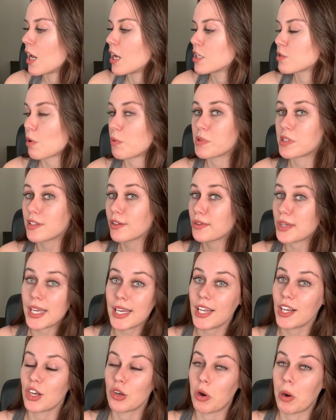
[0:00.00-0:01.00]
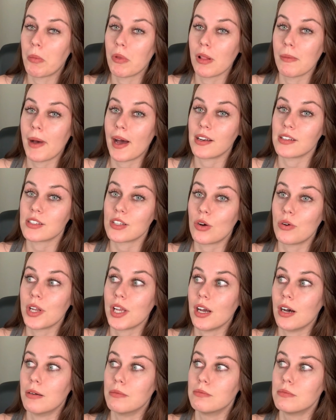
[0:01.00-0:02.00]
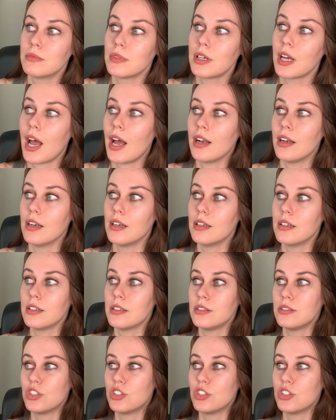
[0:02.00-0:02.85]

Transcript: So I was still eating a normal amount of sodium and